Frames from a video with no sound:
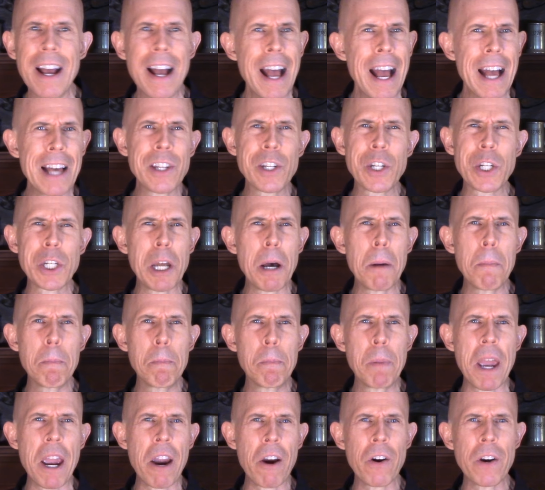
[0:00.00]
has some
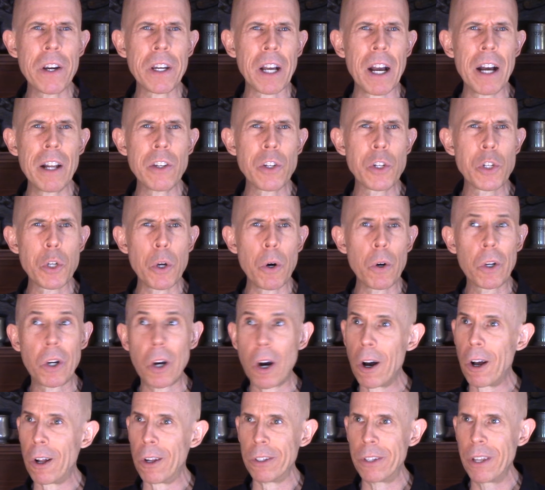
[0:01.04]
bearing on
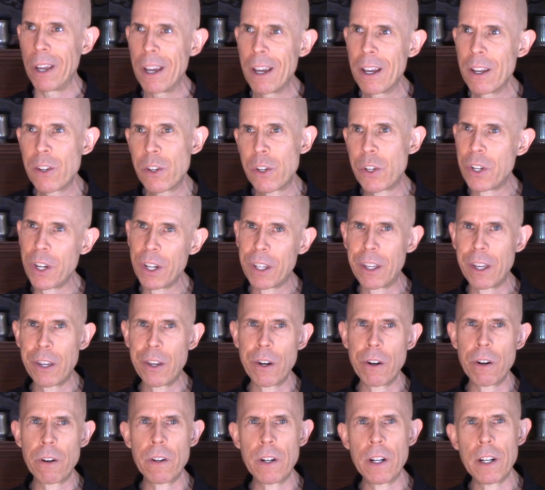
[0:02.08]
so-called
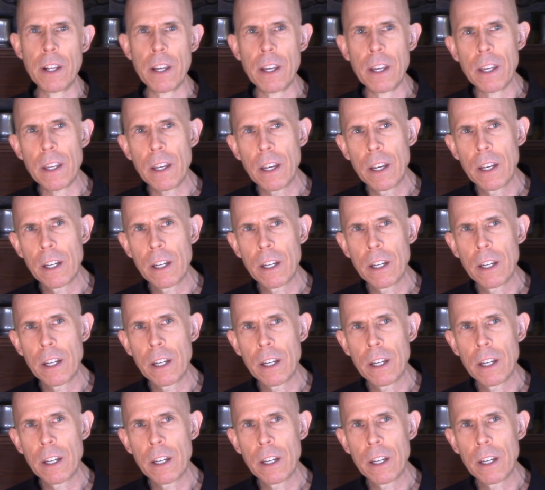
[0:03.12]
security.